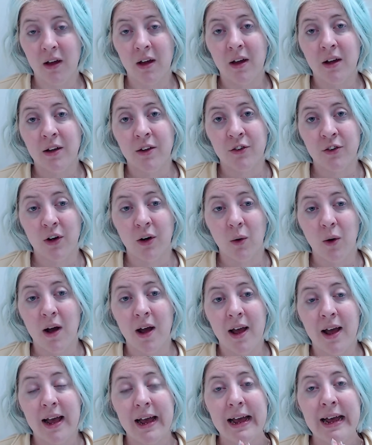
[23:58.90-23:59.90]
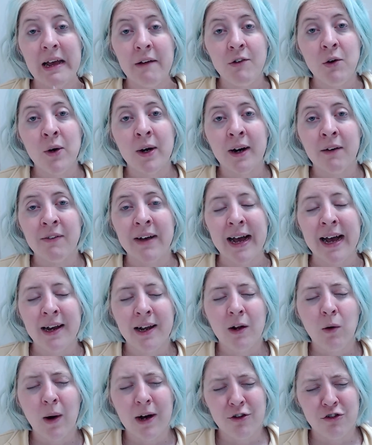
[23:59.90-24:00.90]
So if you have any
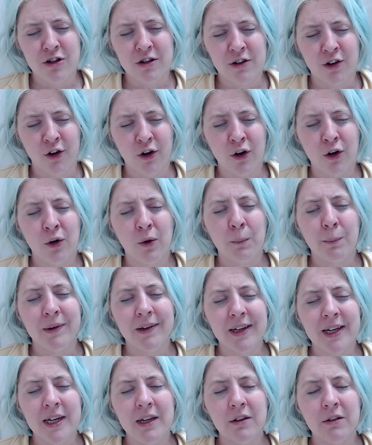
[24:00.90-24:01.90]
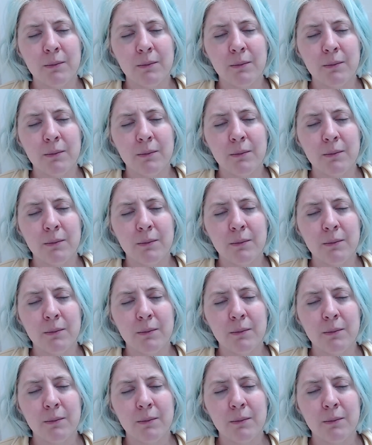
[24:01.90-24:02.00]
questions at all, please